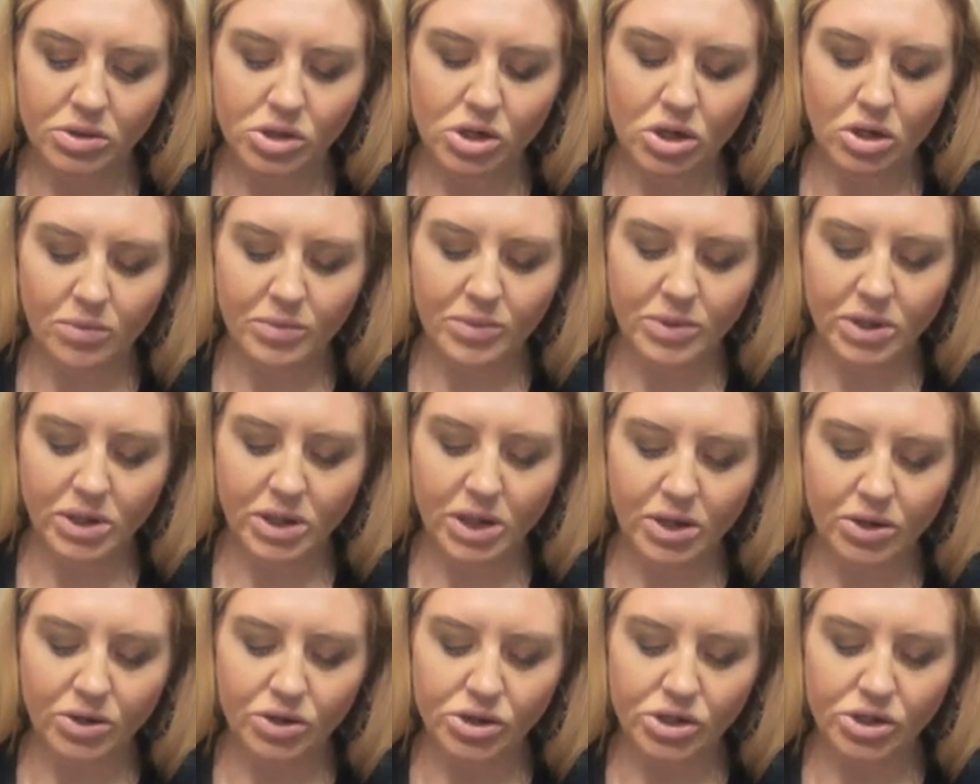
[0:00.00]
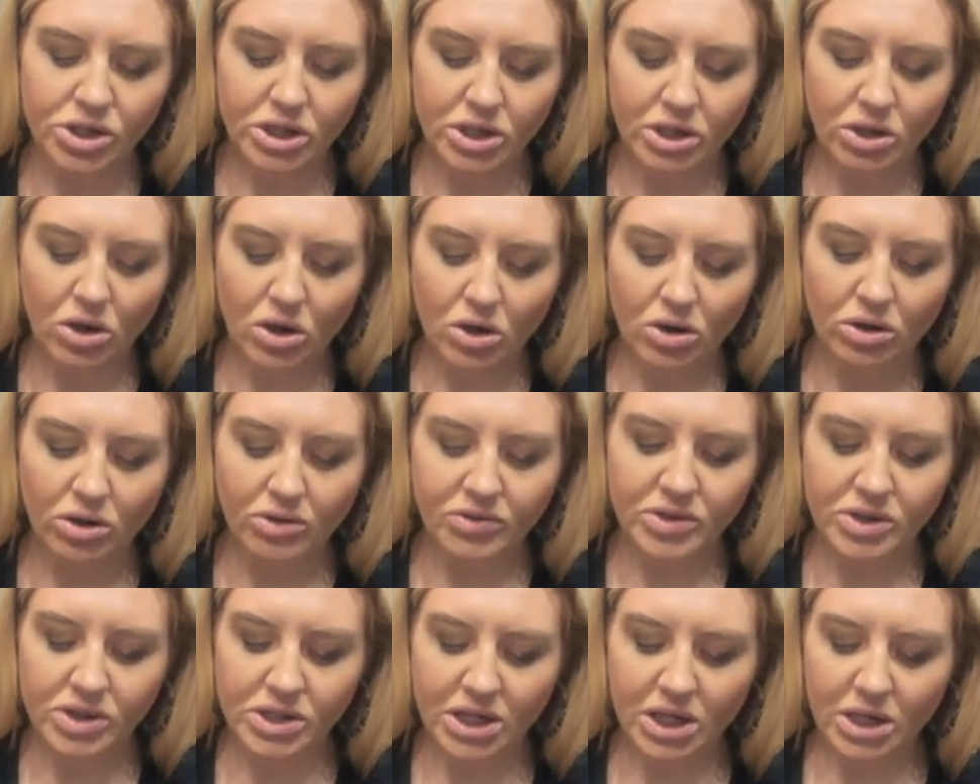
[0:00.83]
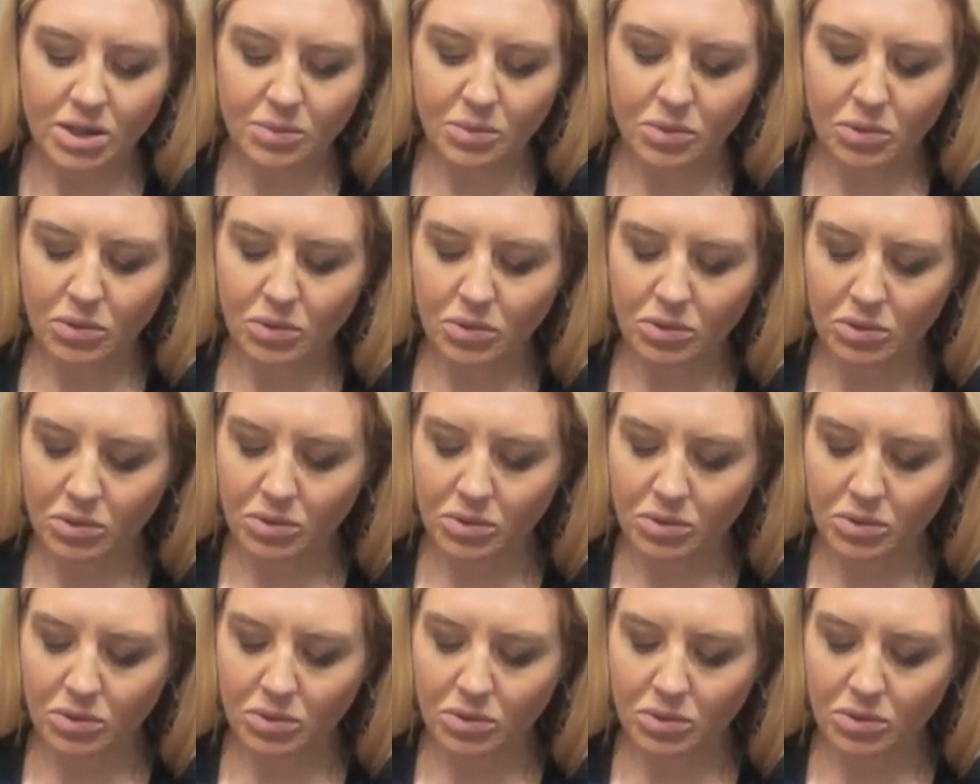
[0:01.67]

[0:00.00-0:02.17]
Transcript: Dominant energy, on the table.